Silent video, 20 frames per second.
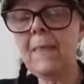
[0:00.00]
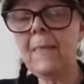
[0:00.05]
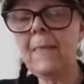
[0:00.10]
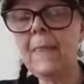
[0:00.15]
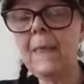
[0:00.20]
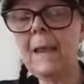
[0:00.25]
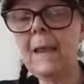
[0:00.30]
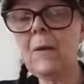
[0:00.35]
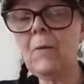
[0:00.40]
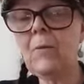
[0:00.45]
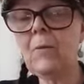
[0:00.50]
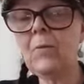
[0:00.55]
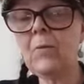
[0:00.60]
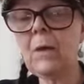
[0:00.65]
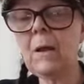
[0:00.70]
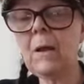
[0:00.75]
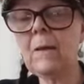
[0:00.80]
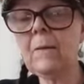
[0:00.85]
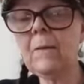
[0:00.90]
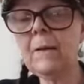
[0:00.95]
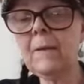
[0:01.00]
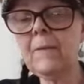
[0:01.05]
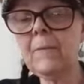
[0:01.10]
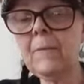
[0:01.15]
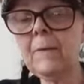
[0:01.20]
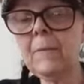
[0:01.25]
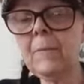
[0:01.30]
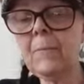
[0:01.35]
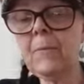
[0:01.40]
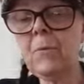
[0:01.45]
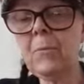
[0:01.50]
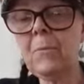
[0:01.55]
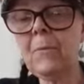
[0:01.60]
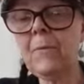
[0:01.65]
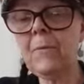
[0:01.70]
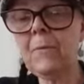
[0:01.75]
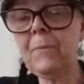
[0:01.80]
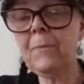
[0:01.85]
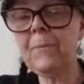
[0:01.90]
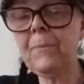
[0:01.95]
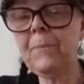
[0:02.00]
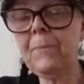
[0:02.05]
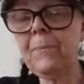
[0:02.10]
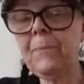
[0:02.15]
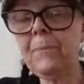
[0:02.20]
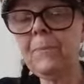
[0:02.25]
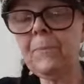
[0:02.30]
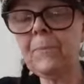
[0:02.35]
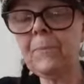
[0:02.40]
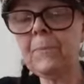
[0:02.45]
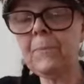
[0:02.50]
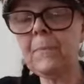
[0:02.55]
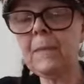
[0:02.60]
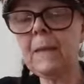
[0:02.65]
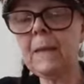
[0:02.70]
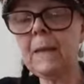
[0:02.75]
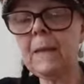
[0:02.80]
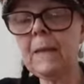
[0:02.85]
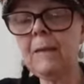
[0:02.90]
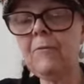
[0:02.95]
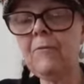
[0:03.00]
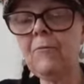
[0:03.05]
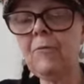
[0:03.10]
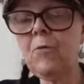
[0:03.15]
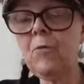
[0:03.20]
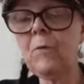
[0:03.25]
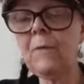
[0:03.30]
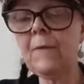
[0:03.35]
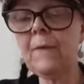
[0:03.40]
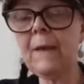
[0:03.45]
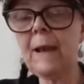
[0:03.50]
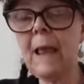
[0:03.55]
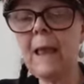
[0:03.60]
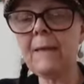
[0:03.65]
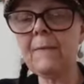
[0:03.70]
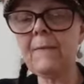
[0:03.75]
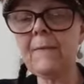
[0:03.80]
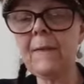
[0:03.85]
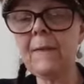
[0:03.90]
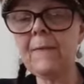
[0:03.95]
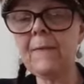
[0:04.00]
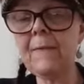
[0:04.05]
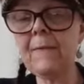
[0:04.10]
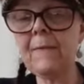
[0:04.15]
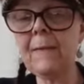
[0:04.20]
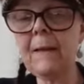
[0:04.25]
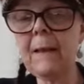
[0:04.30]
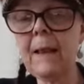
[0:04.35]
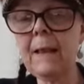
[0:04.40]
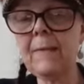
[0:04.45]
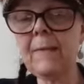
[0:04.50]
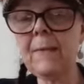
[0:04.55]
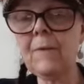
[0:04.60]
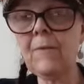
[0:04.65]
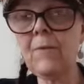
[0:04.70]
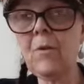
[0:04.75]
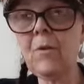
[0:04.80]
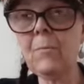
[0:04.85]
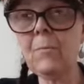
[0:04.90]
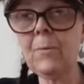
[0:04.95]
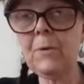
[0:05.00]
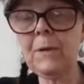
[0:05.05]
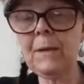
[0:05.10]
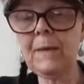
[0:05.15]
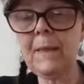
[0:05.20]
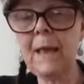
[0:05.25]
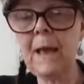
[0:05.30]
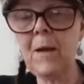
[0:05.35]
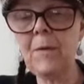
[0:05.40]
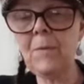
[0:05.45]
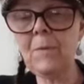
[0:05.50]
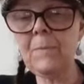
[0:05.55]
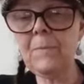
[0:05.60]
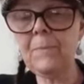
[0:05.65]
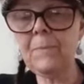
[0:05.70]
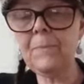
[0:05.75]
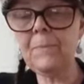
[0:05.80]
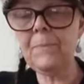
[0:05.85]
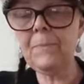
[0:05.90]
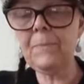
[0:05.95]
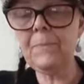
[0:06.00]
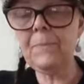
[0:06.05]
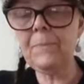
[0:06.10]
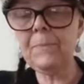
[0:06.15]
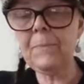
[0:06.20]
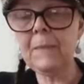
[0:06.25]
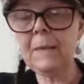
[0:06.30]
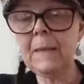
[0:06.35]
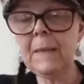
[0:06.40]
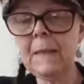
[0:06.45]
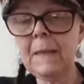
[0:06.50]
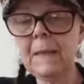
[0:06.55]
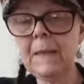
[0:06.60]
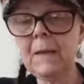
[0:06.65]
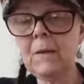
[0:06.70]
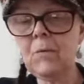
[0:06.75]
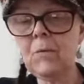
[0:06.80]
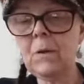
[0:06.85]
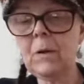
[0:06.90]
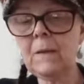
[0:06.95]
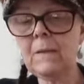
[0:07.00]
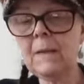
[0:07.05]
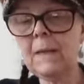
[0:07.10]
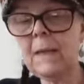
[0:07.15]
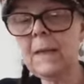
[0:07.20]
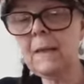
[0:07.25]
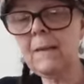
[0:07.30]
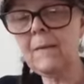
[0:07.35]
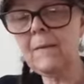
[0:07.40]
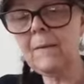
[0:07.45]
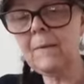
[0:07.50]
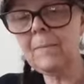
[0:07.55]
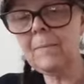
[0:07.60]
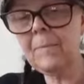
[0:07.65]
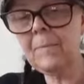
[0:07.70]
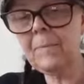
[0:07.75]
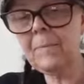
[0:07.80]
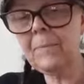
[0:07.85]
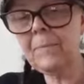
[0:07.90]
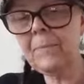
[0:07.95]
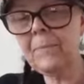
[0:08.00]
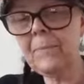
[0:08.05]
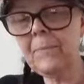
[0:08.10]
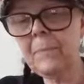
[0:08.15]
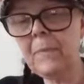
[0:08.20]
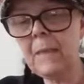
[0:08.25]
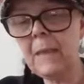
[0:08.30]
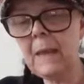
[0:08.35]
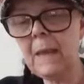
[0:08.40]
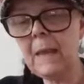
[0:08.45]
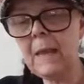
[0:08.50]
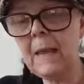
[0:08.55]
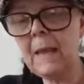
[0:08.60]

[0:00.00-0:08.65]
Then I'm going to cut it, oops, in a few slices like this. So I'll put it down. I'm cutting it. There.